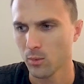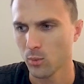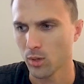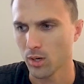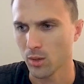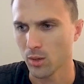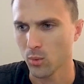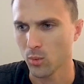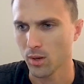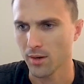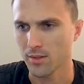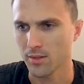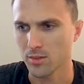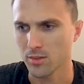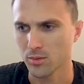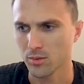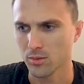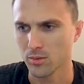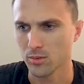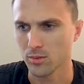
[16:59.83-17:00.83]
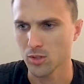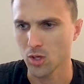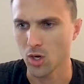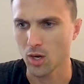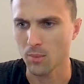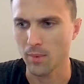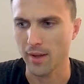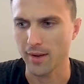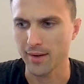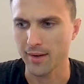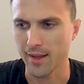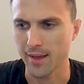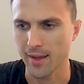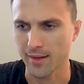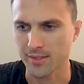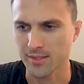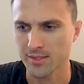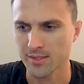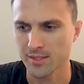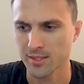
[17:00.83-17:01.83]
what I wanted to talk about
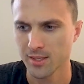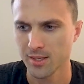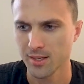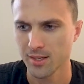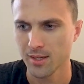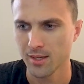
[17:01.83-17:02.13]
next,